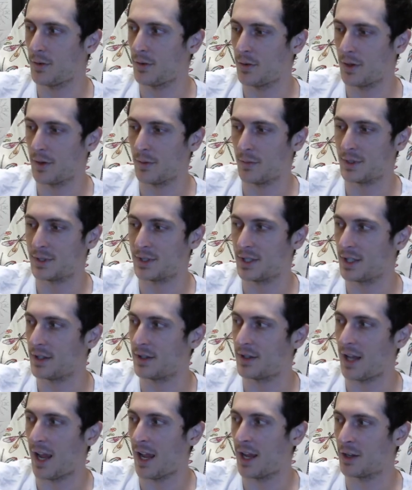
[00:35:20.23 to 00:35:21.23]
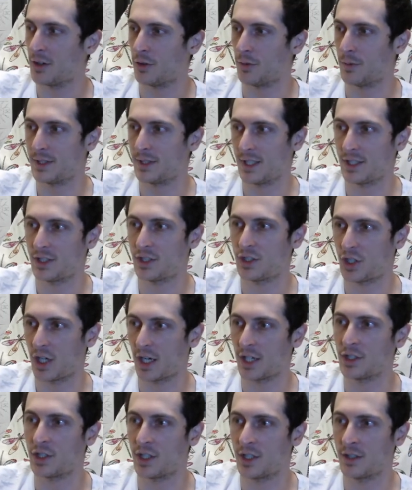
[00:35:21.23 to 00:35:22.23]
the angle resists
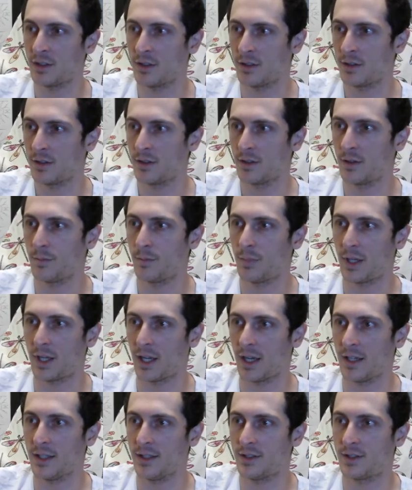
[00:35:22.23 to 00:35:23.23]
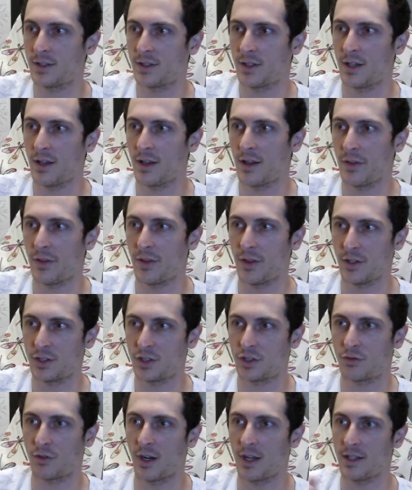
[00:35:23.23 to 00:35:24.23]
changing because the
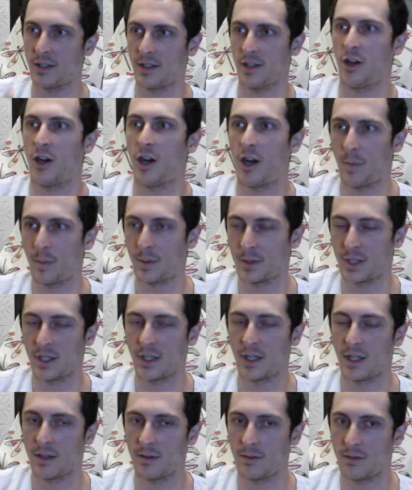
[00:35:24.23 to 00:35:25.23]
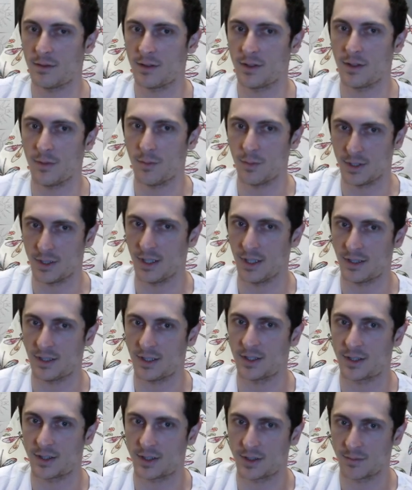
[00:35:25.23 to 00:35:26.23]
strut opposite it
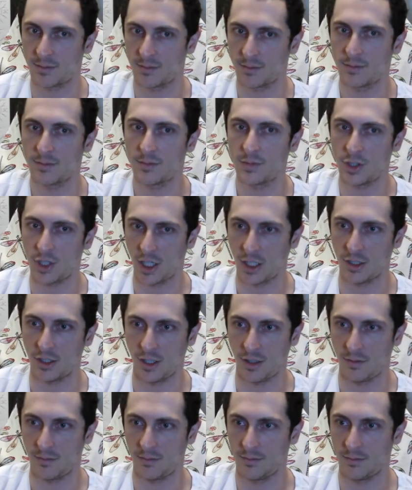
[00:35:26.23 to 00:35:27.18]
resists changing.